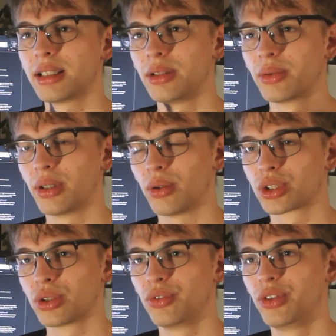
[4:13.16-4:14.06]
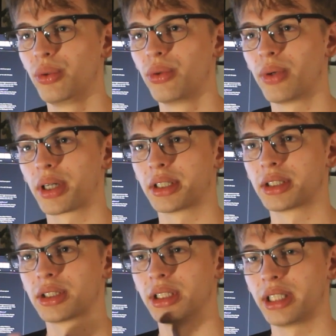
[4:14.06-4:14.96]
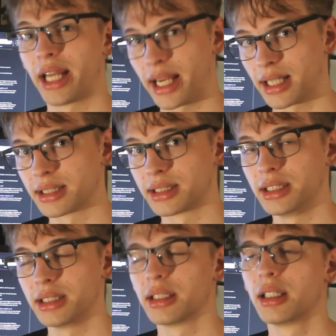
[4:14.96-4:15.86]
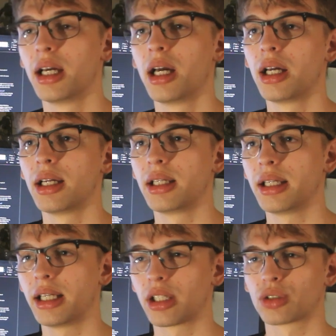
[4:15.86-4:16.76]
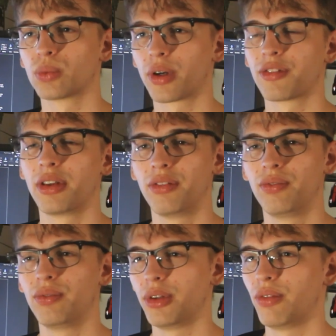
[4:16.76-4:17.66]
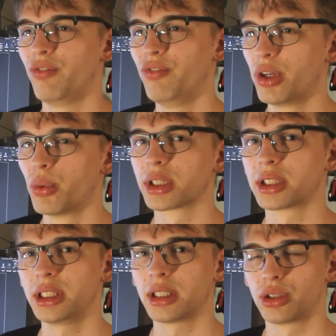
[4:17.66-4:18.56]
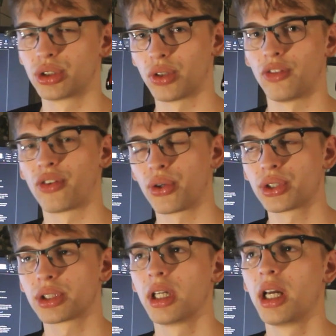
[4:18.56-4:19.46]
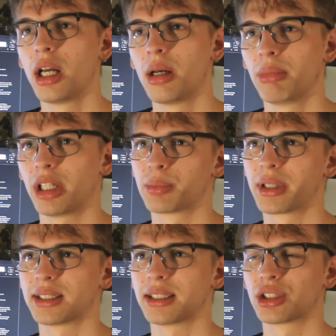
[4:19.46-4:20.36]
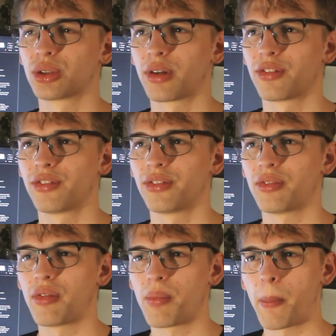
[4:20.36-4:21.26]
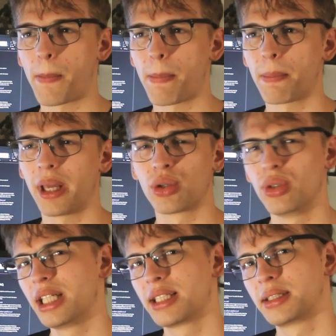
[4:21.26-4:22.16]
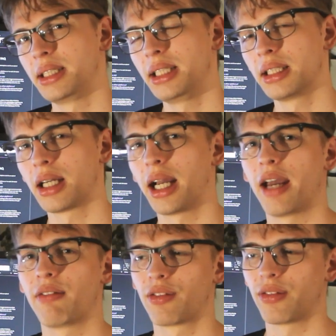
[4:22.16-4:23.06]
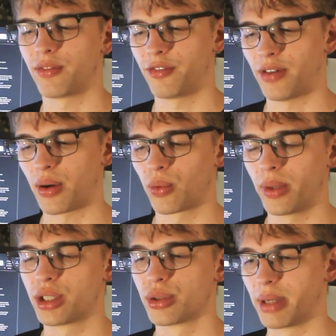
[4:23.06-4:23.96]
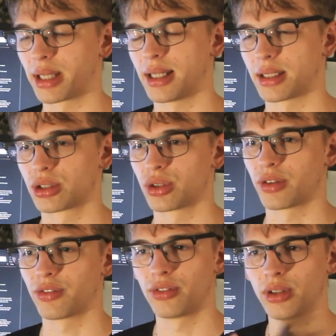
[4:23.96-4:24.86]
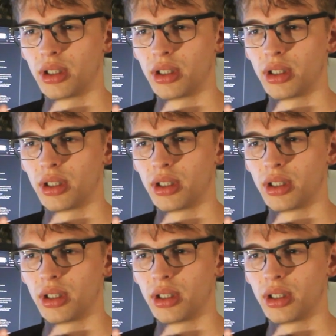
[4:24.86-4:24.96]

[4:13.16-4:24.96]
you can also view the rockets in the hangar scene. It doesn't work for the viewer scene that you saw first, but that's because that's sort of a unique scene. I haven't found a way to make that sort of